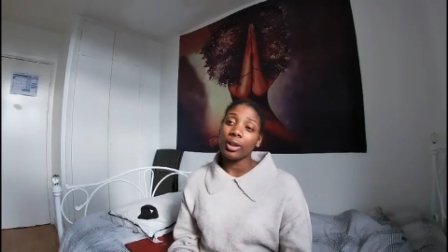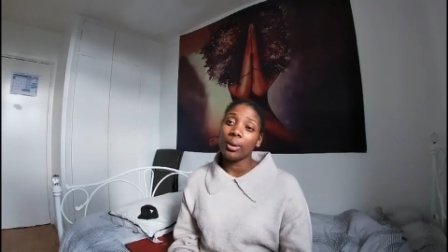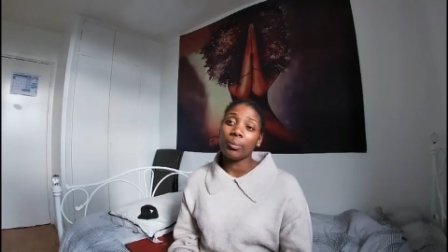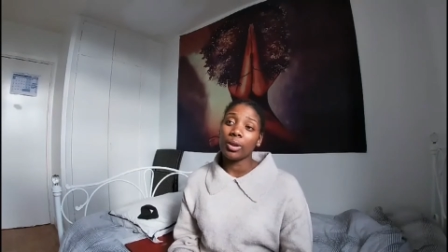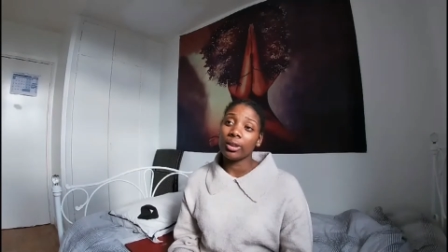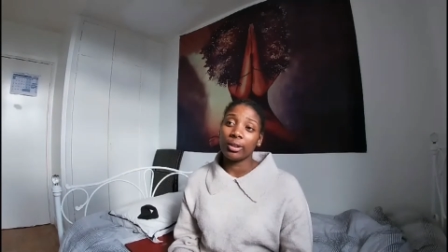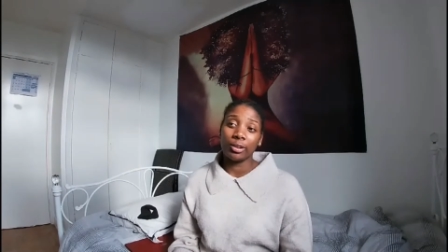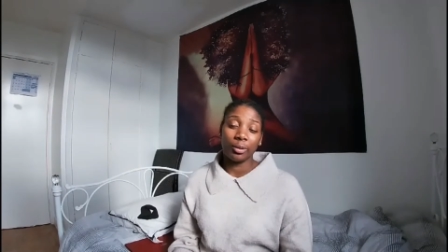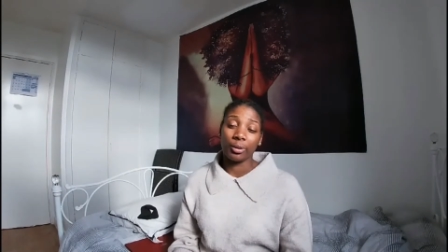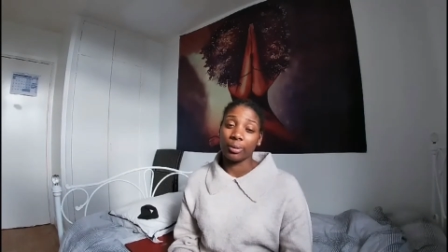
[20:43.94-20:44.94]
I'm gonna
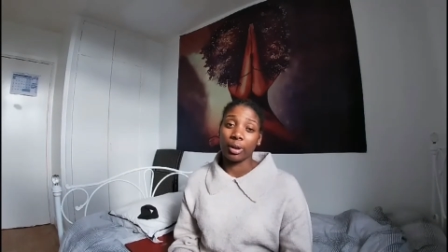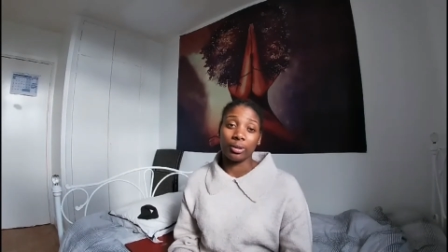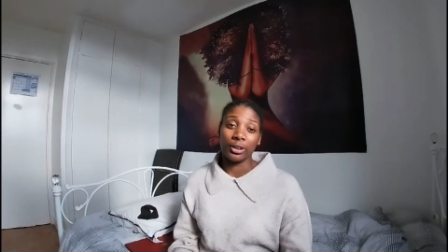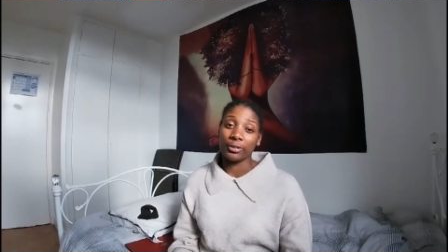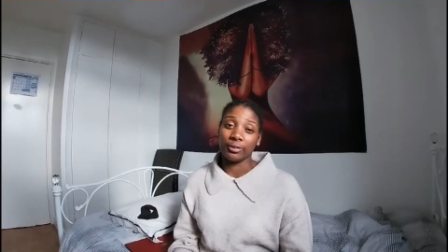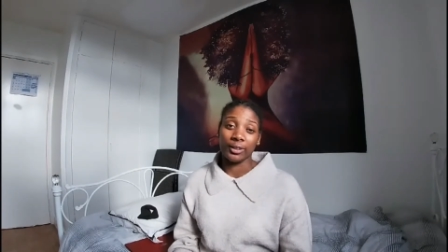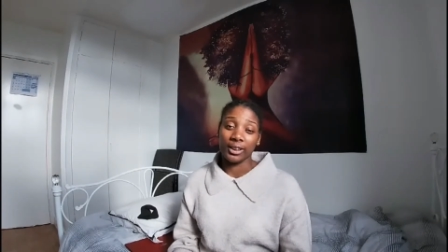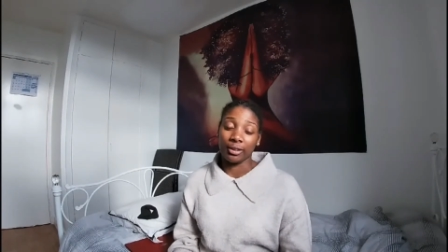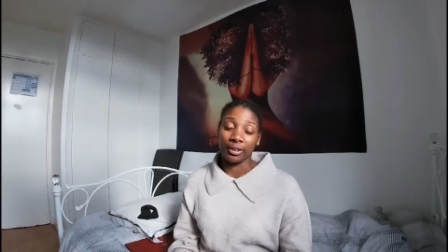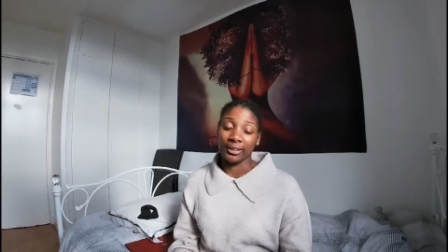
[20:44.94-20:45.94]
do a whole different
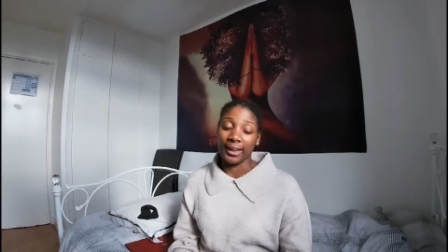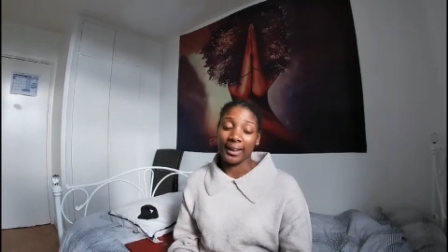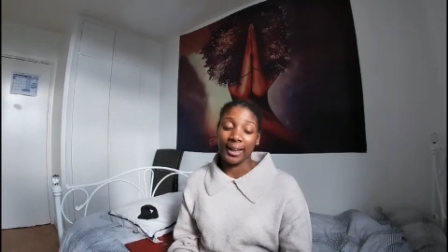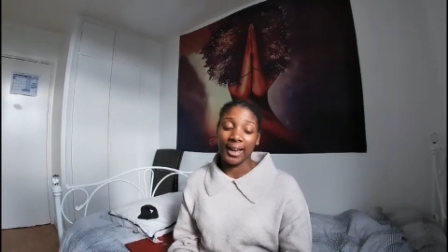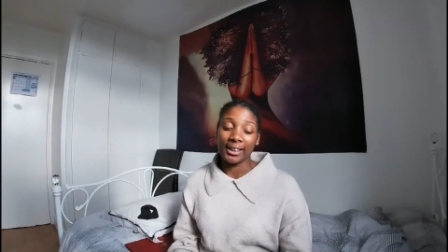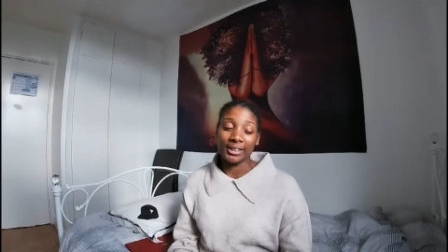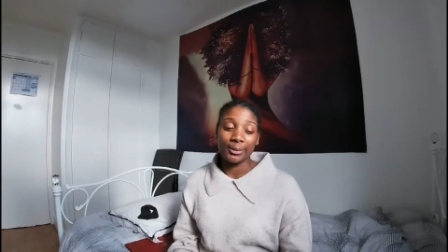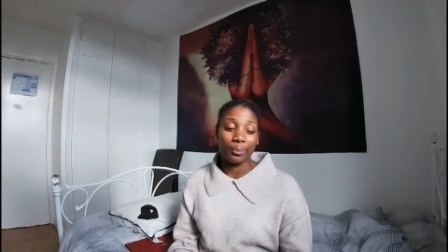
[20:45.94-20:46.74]
video on that, guys.